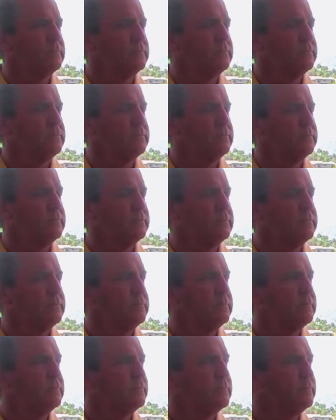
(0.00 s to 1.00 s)

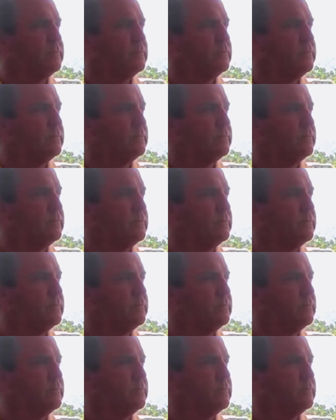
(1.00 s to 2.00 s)

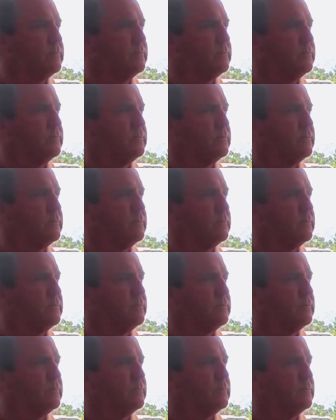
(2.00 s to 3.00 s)
(silent)